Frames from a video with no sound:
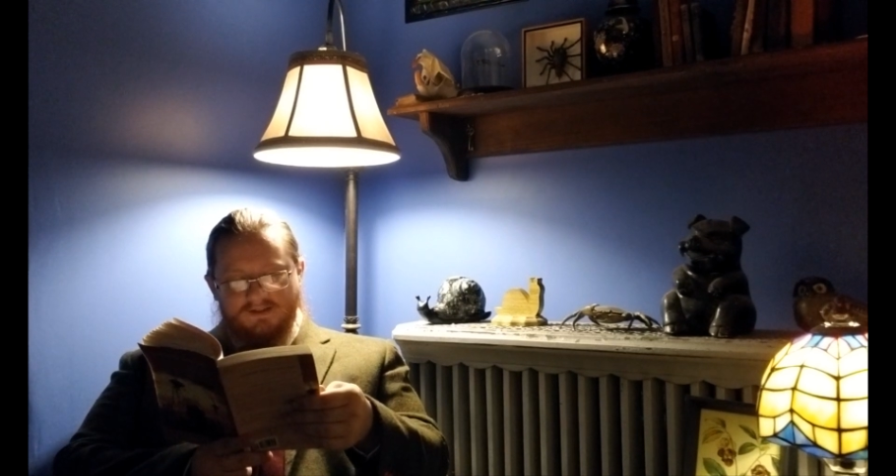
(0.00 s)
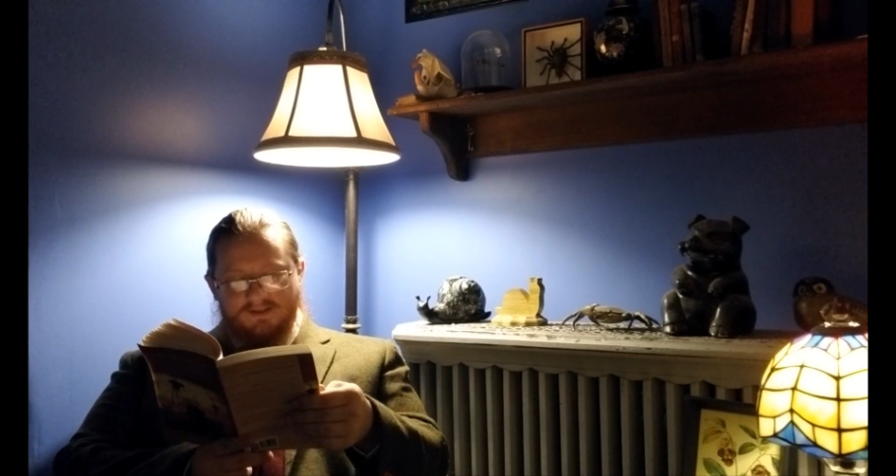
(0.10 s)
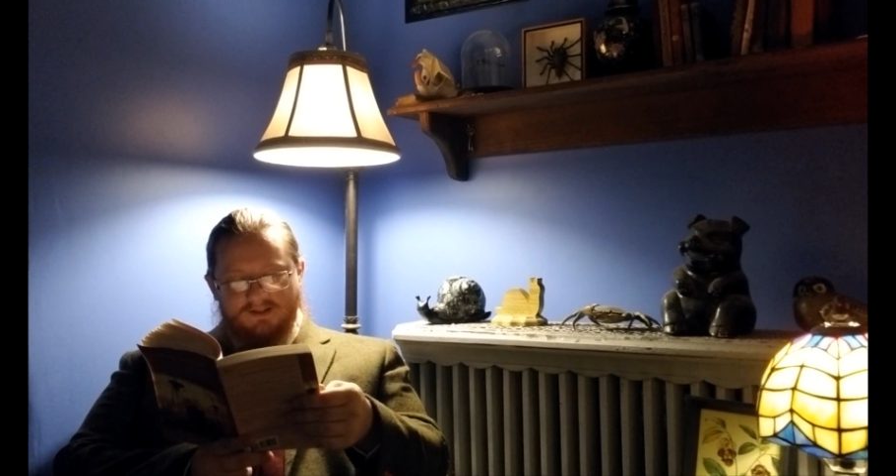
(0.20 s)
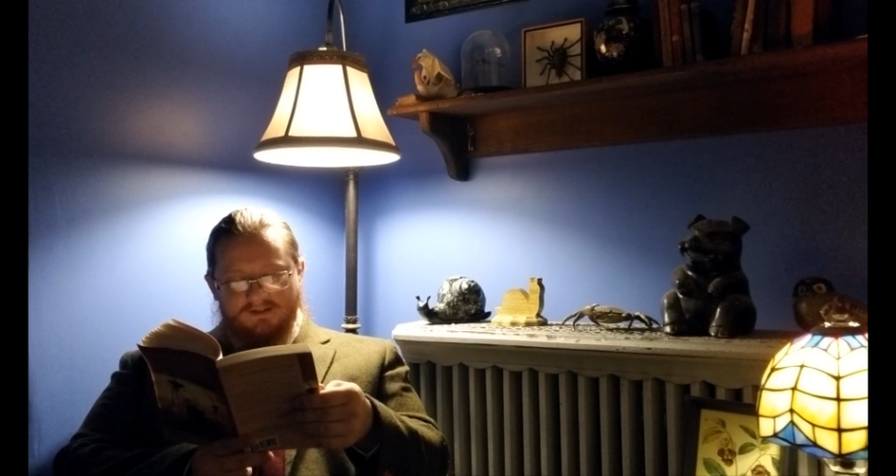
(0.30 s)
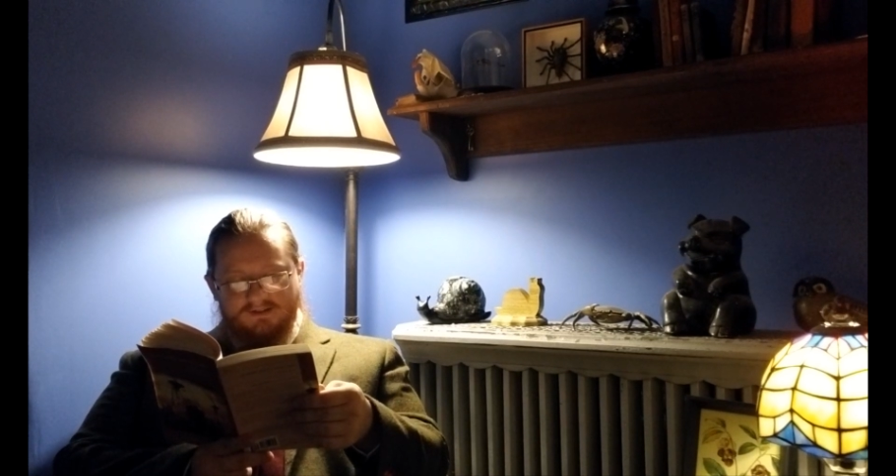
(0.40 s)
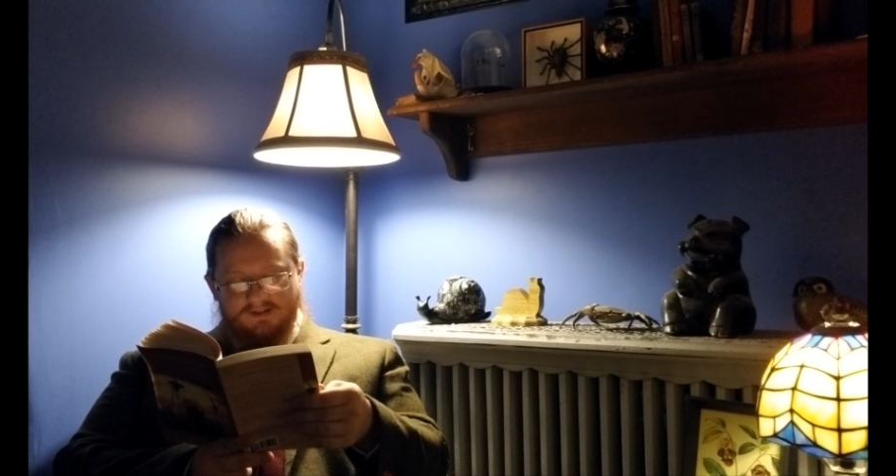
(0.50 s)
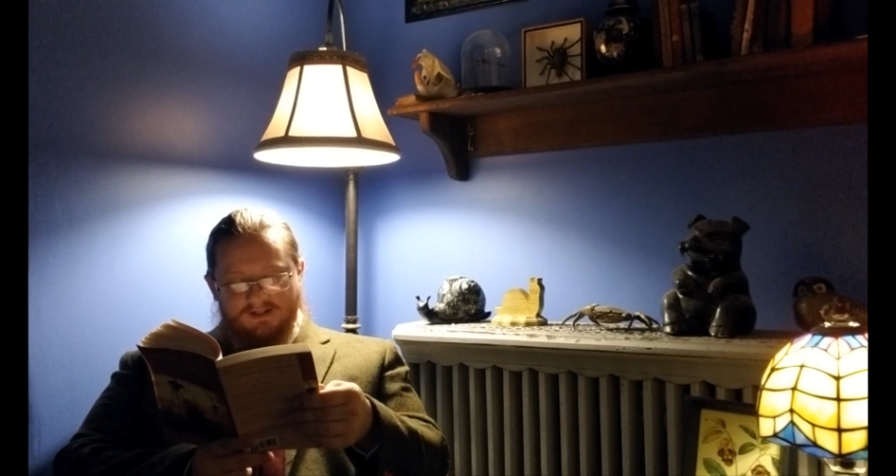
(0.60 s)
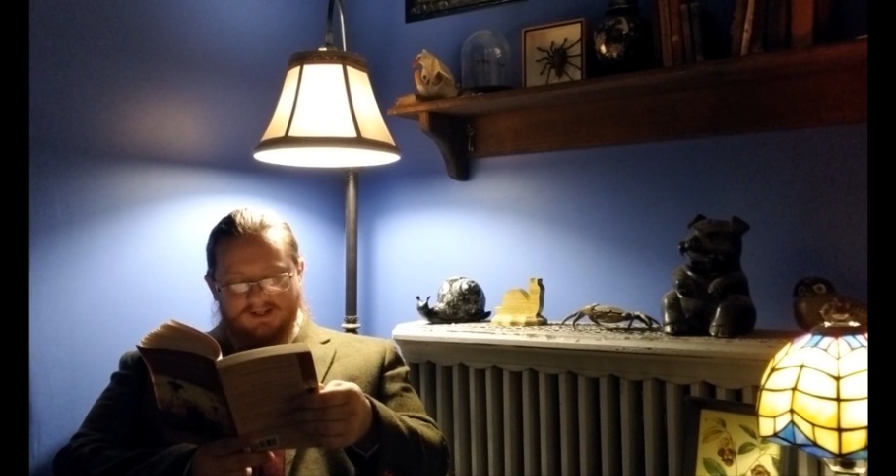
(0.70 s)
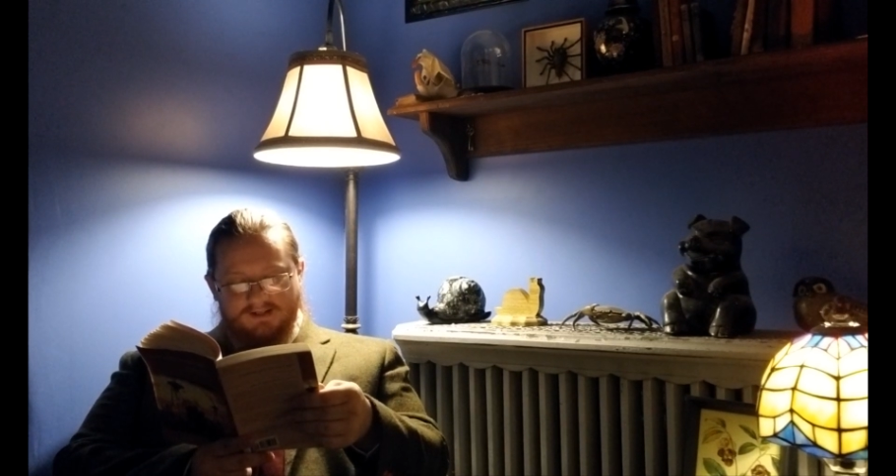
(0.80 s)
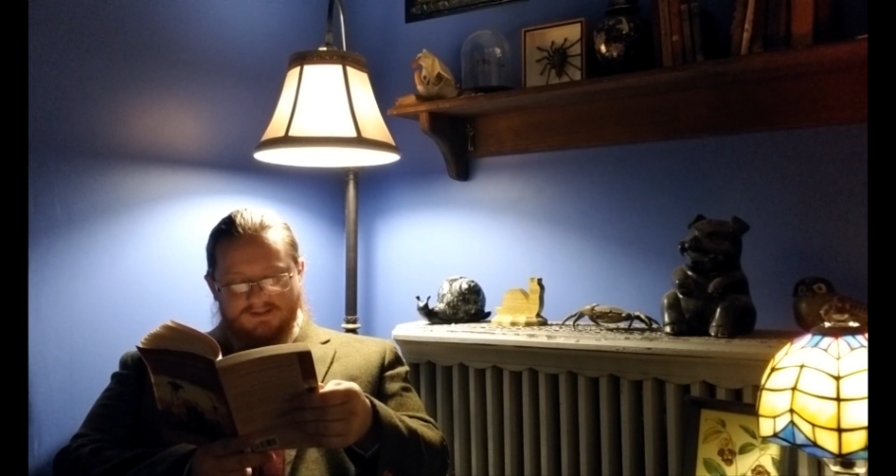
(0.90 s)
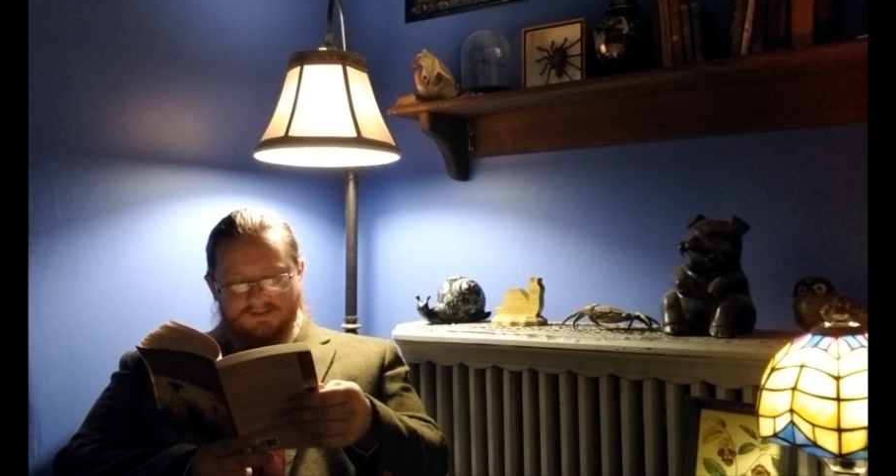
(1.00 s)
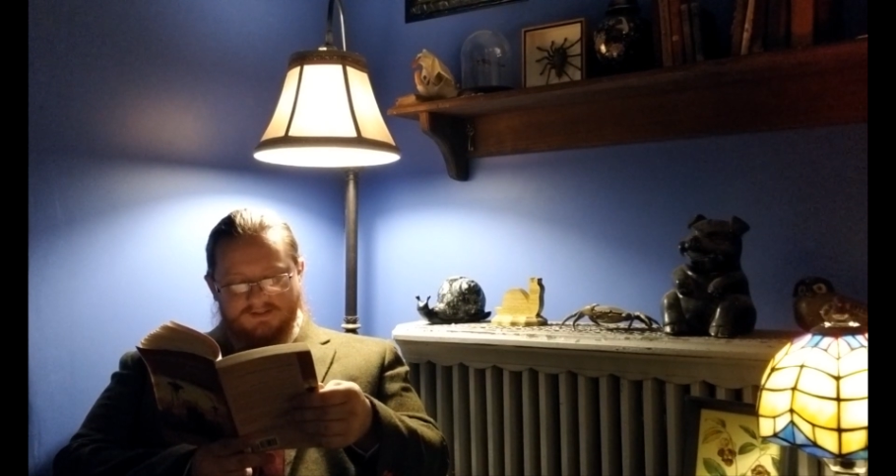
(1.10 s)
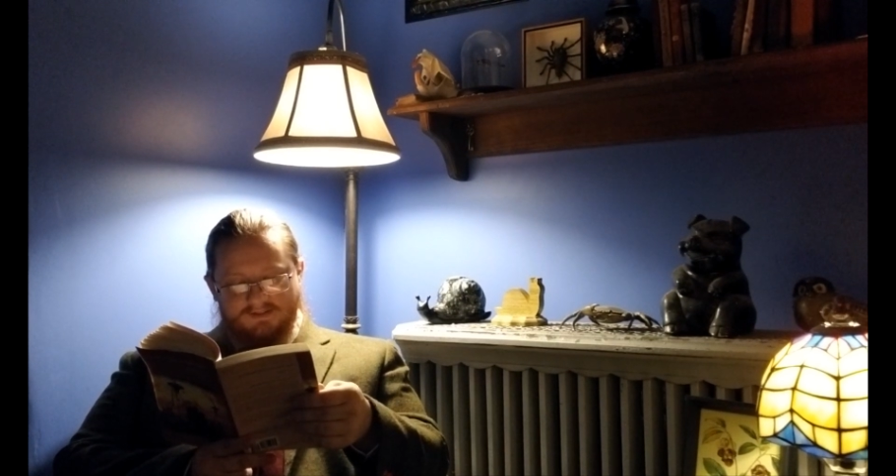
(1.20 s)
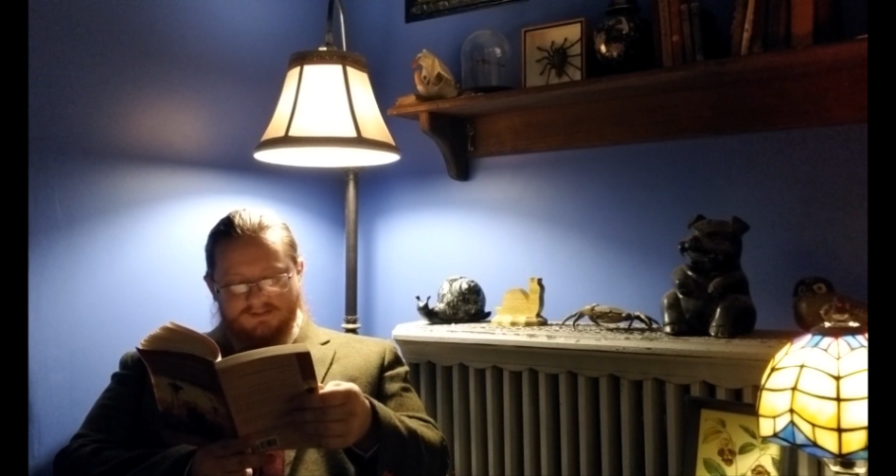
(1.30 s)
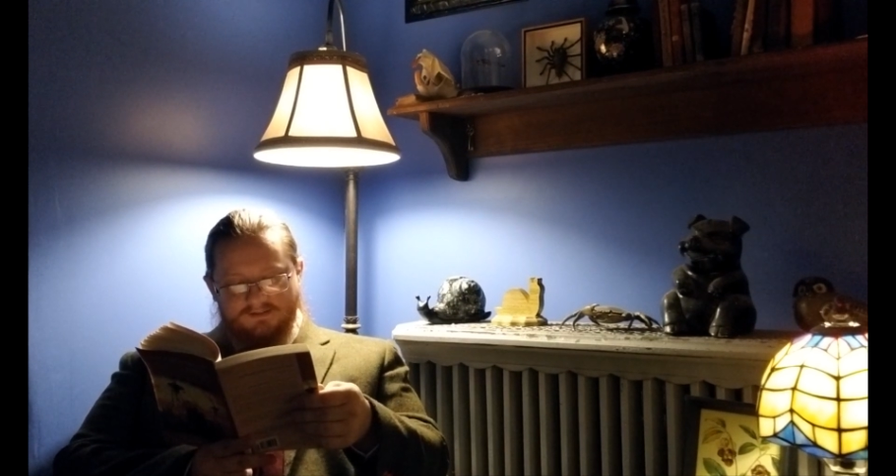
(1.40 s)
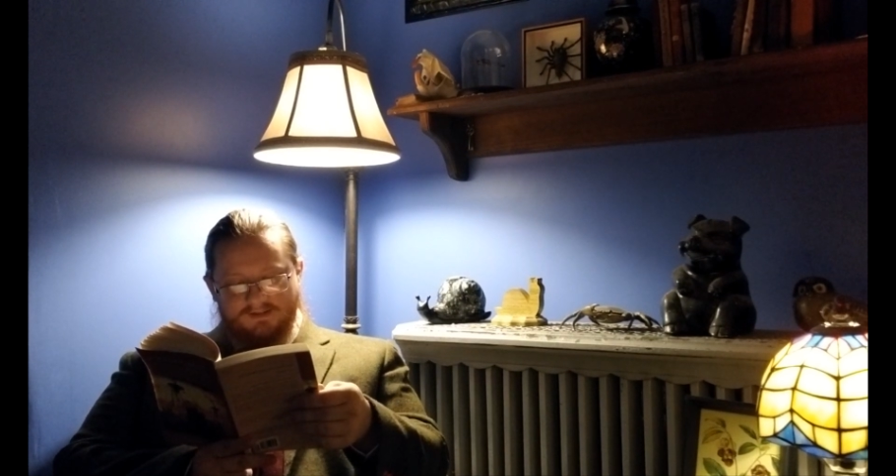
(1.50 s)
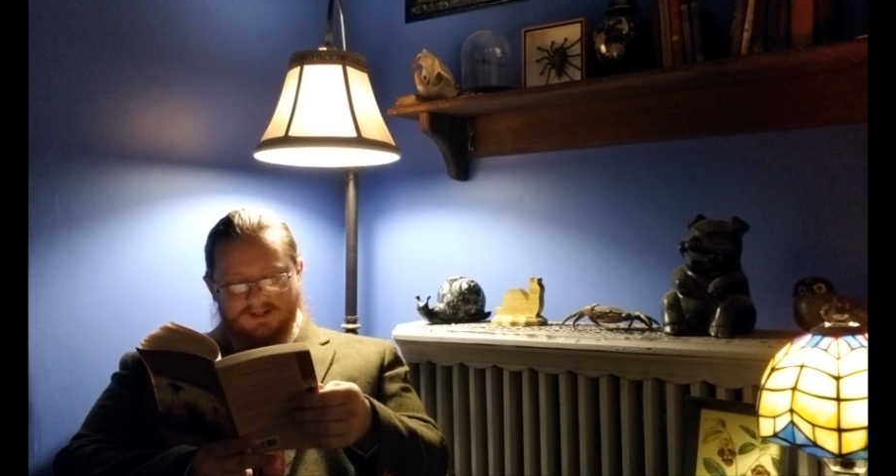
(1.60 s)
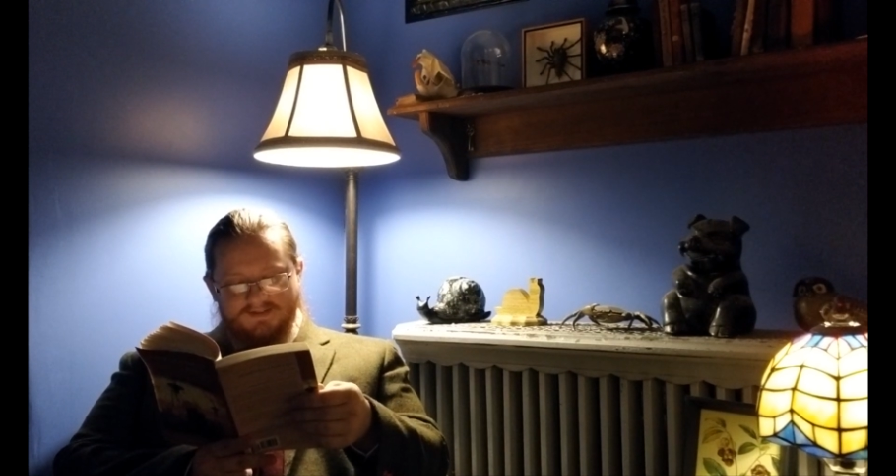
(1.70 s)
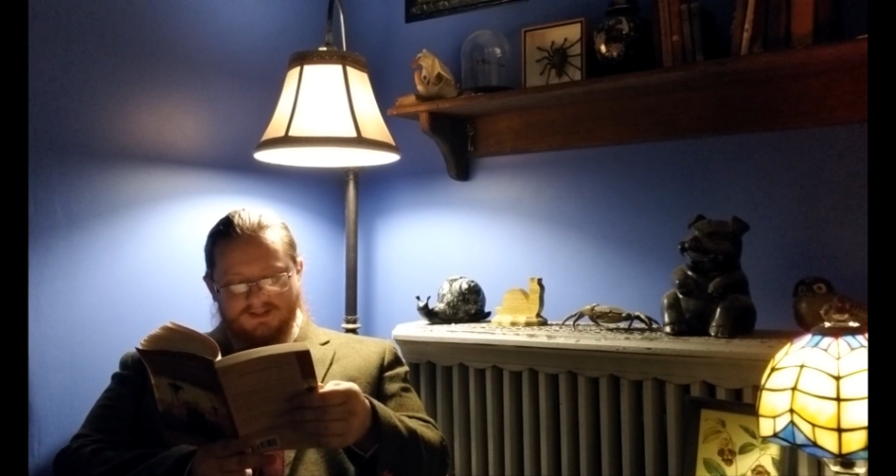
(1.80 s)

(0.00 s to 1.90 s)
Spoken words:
then as